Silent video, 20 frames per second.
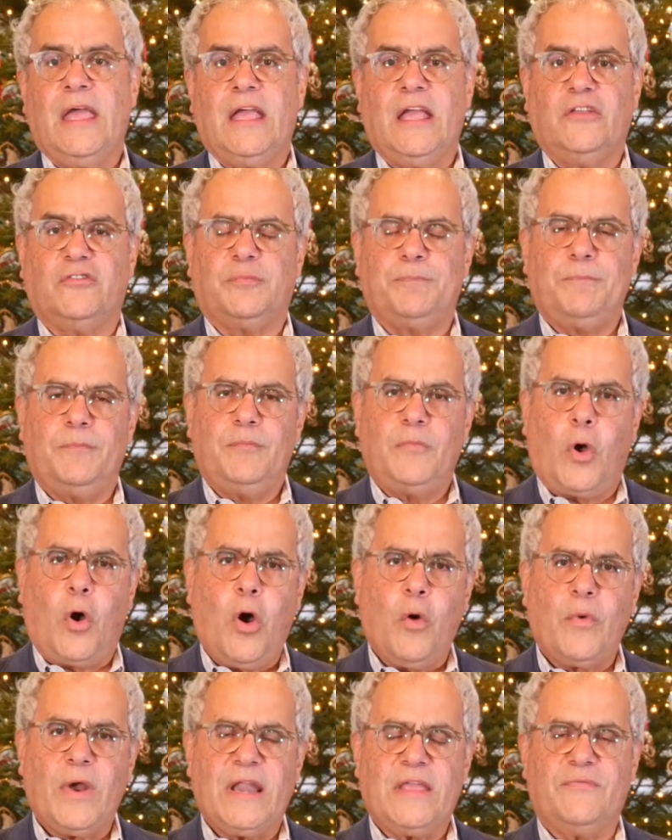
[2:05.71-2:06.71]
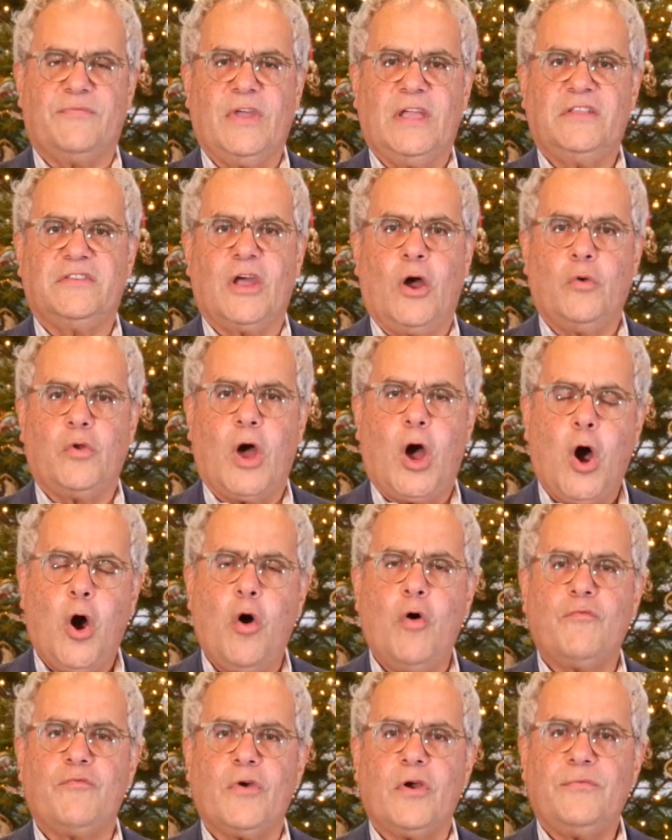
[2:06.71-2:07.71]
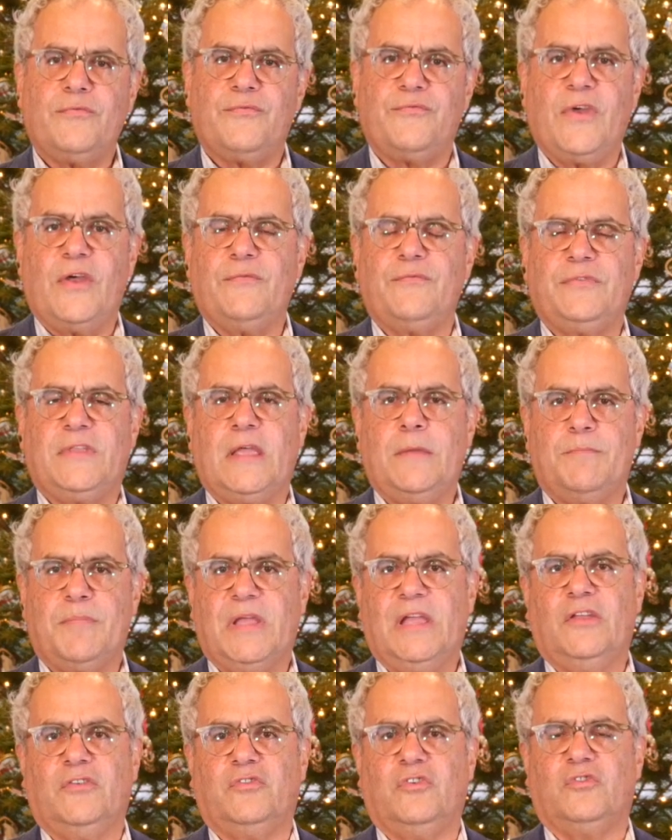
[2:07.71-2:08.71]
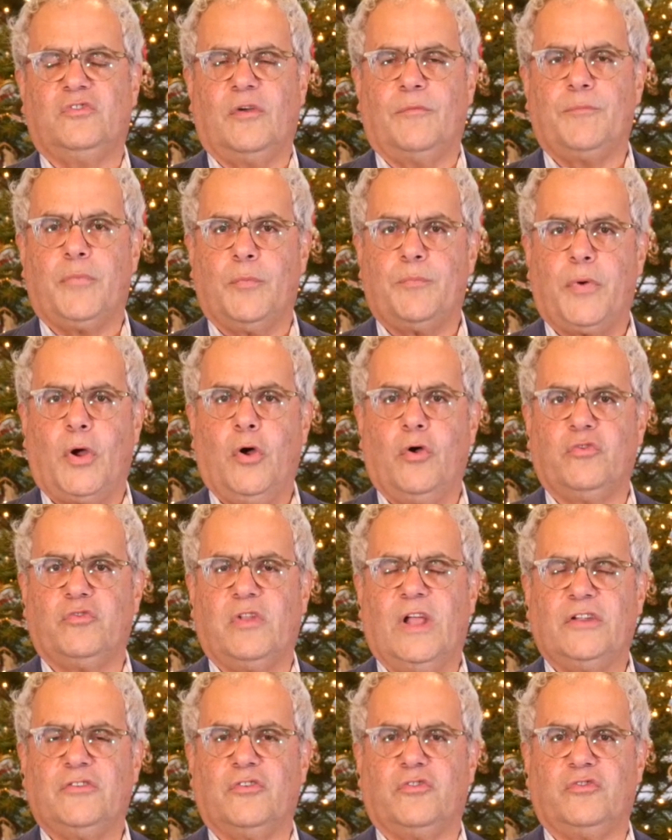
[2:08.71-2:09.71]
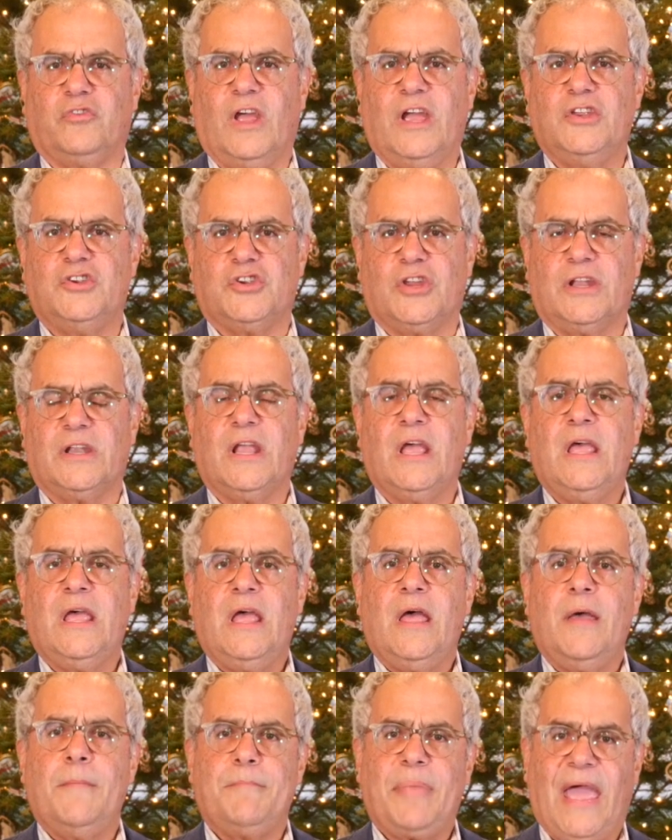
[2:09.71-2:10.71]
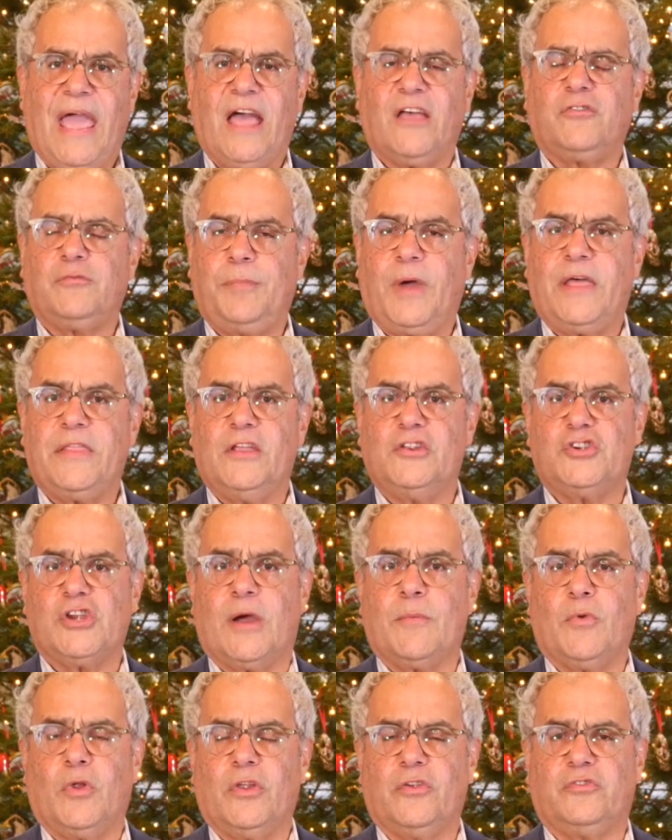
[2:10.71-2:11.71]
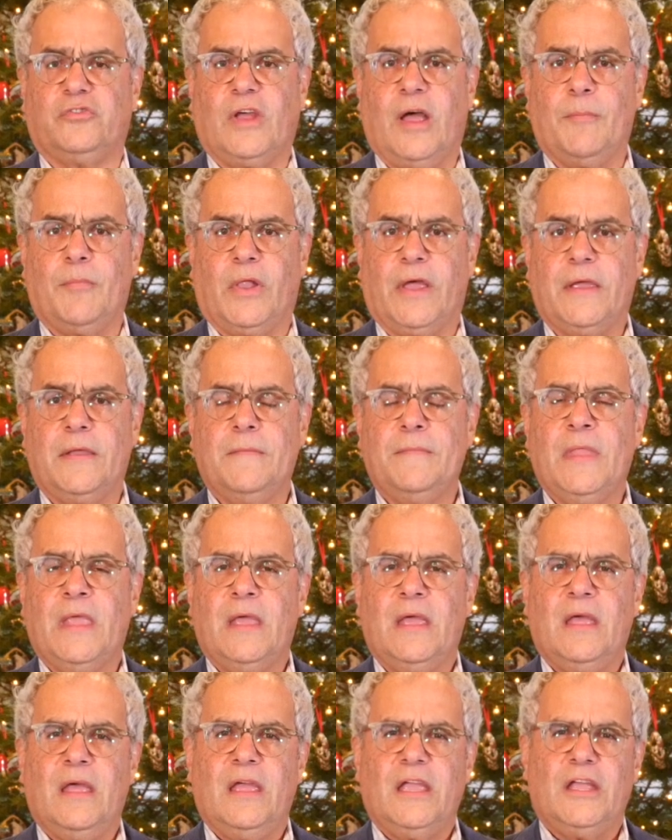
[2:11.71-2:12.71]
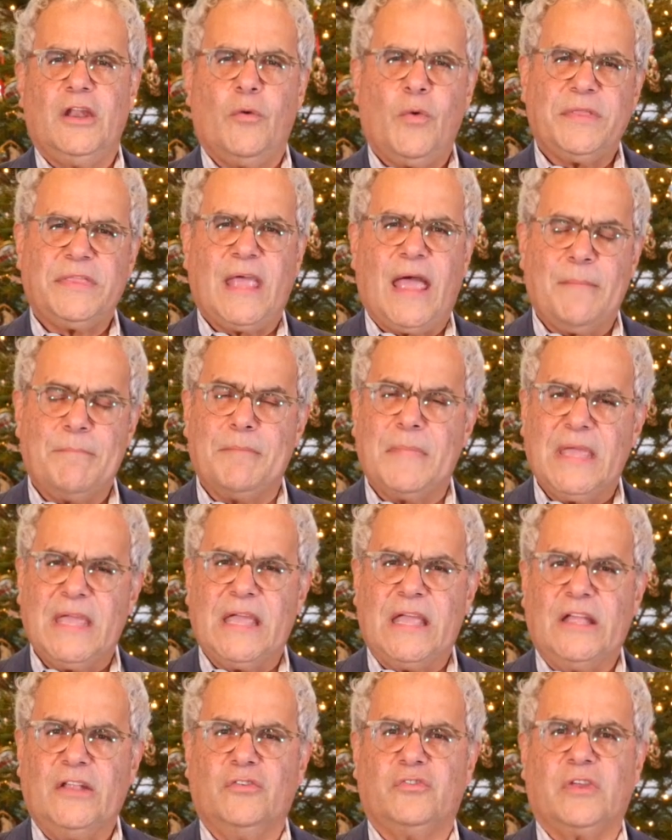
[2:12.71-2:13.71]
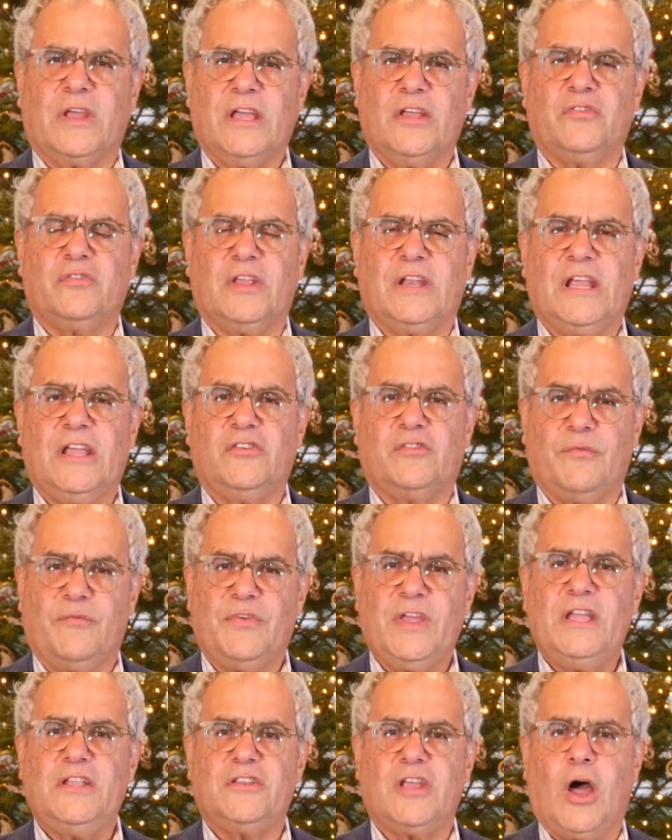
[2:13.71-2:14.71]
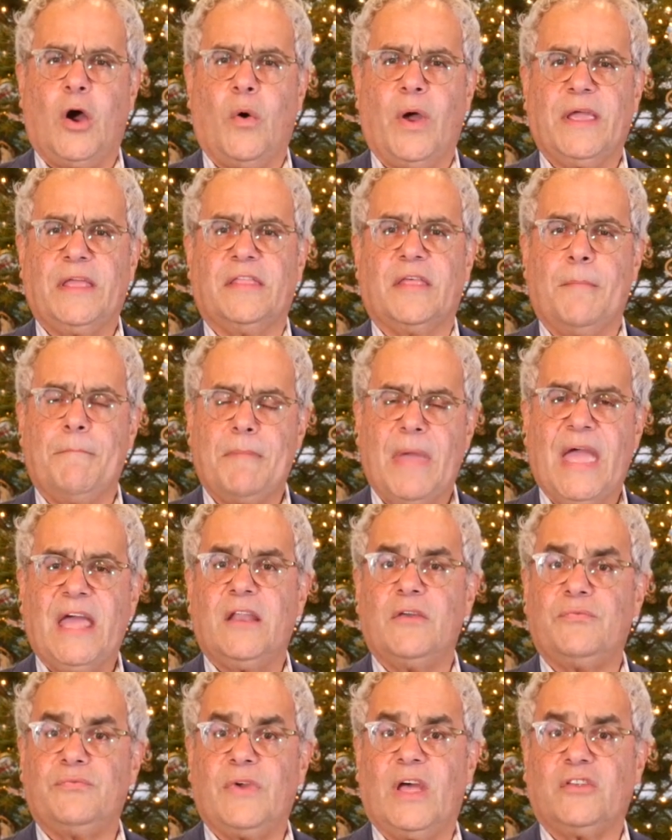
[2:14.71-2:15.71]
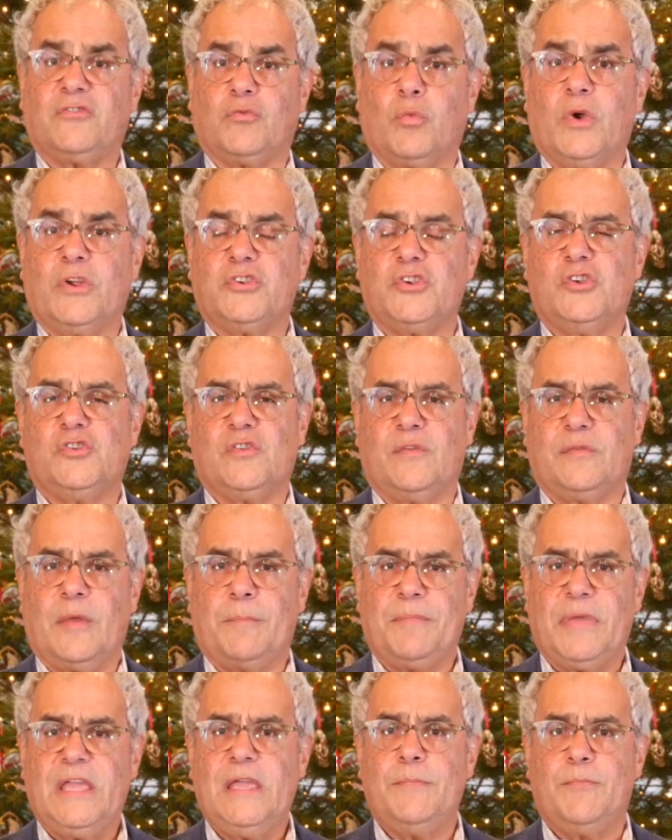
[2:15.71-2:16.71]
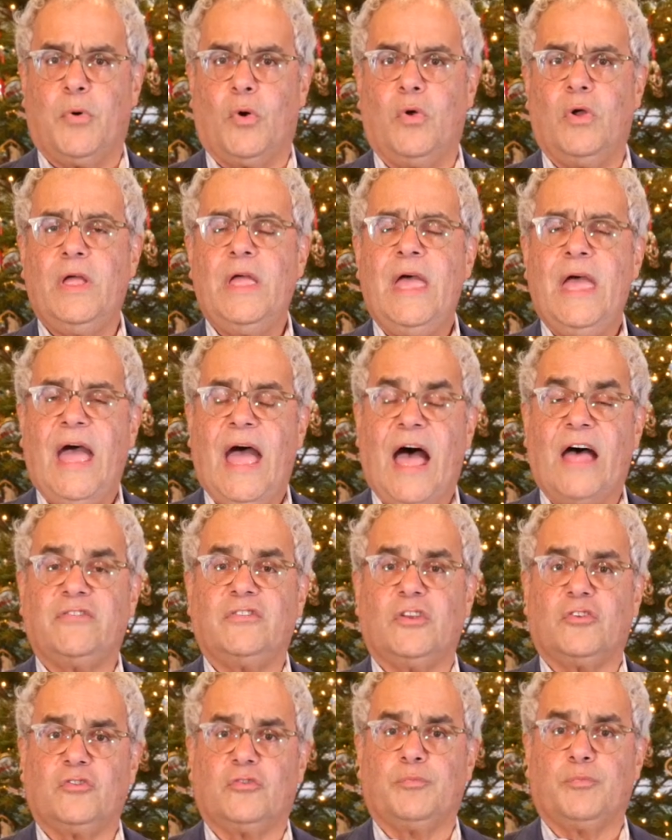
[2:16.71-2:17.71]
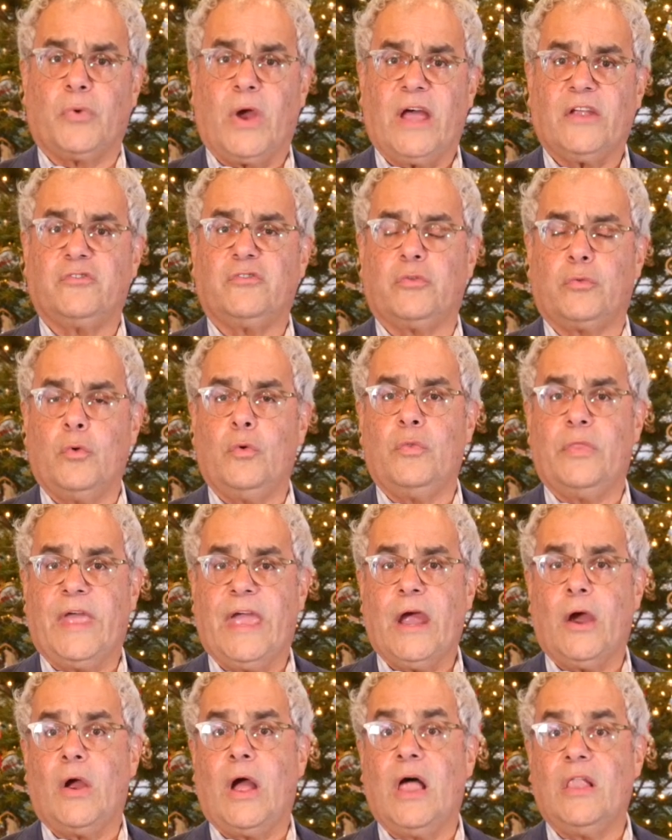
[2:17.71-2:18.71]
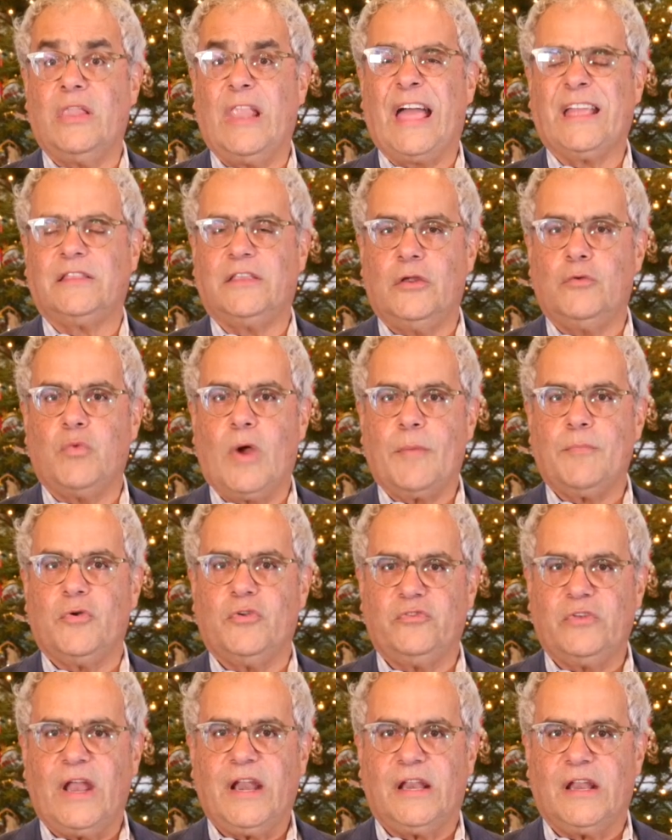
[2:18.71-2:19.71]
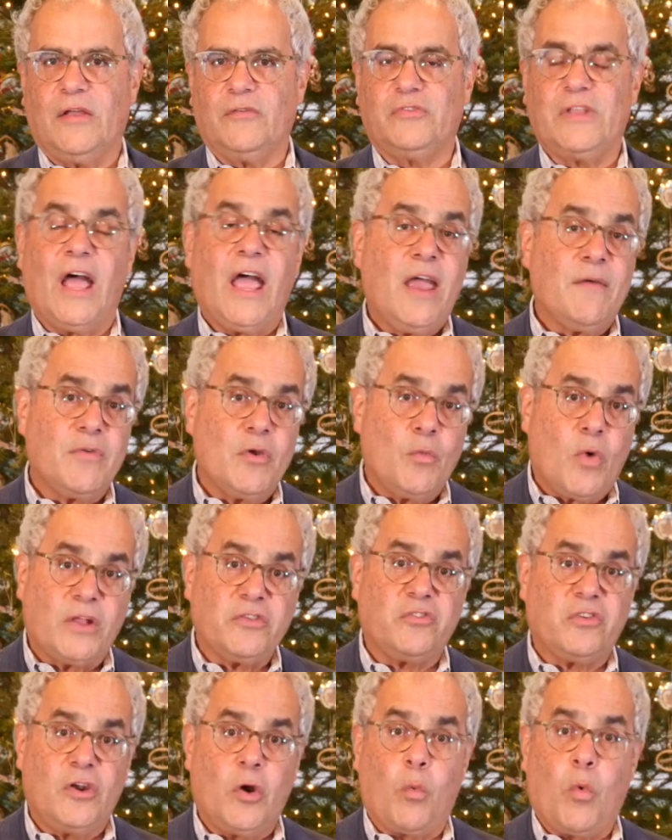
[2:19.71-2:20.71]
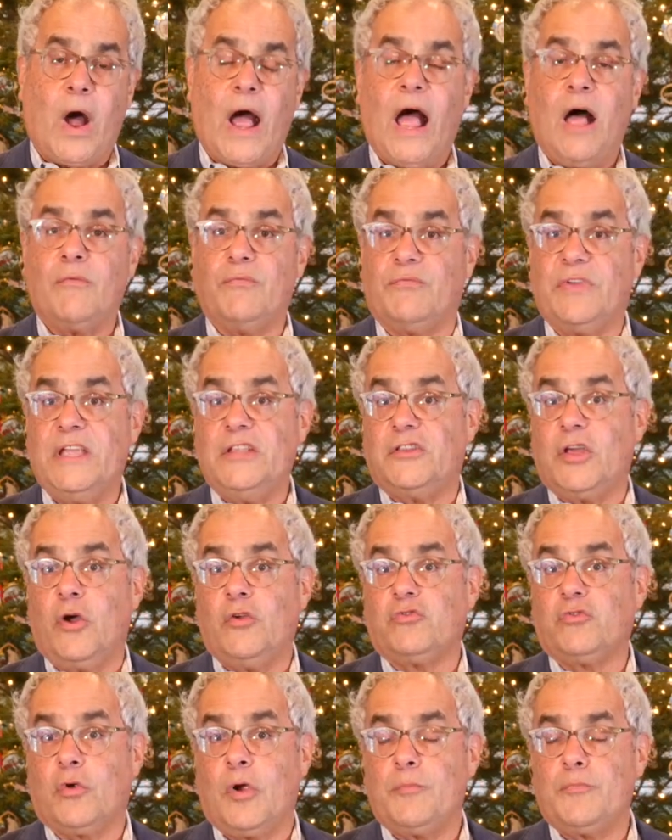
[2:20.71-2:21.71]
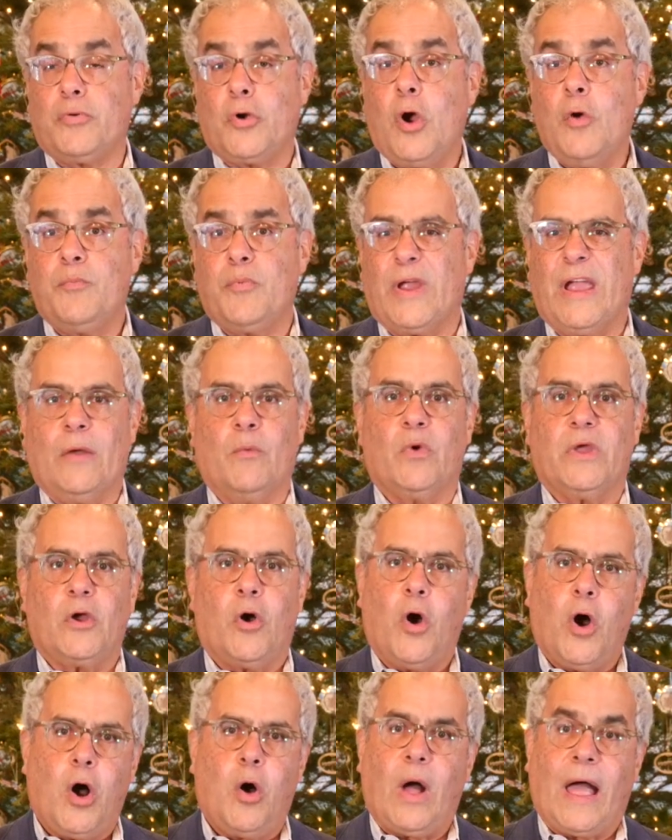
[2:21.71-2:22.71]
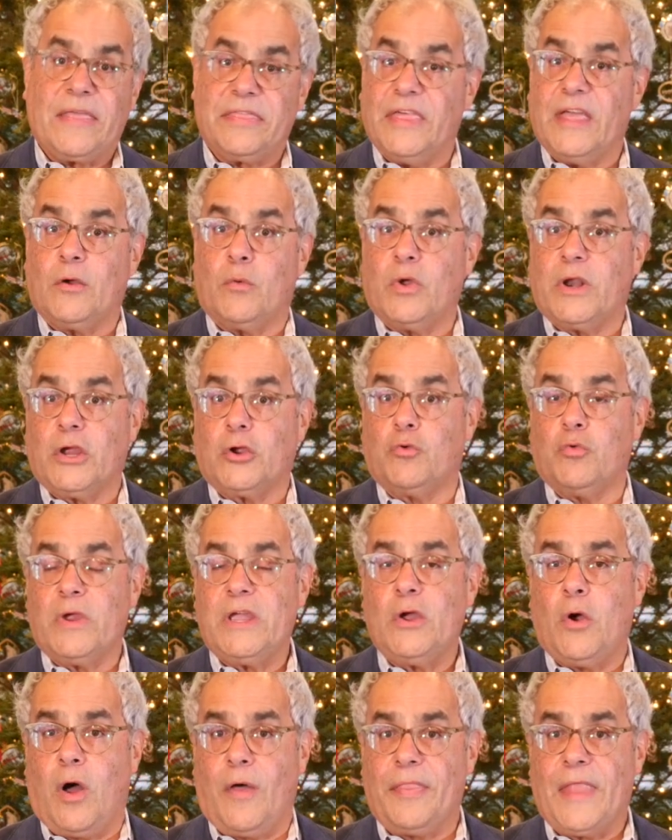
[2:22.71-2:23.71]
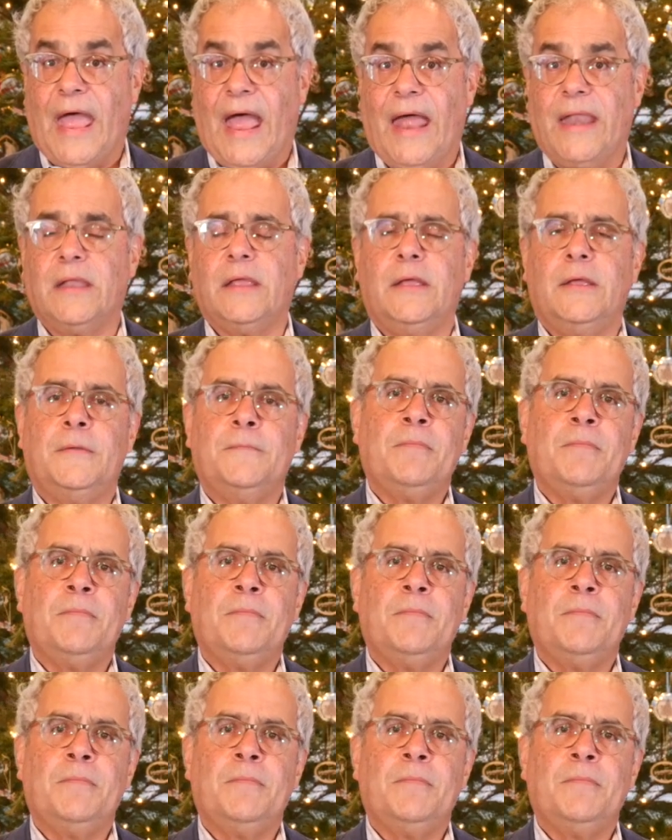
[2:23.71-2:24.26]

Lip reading: He's already vetoed over 50 pieces of proposed legislation passed by the General Assembly. You know what that means is that he's vetoing the manifest wishes of the people as expressed through their elected representatives. Now, every once in a while, vetoes are appropriate. We all, I think, would agree on that.